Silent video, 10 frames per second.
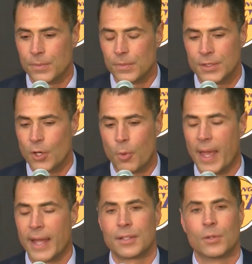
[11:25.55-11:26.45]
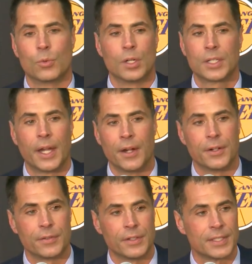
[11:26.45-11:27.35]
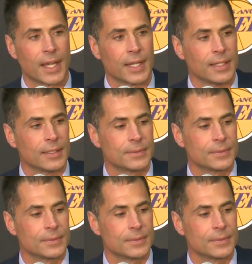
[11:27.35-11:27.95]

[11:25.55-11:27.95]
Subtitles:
let's go back to the word cares for a second.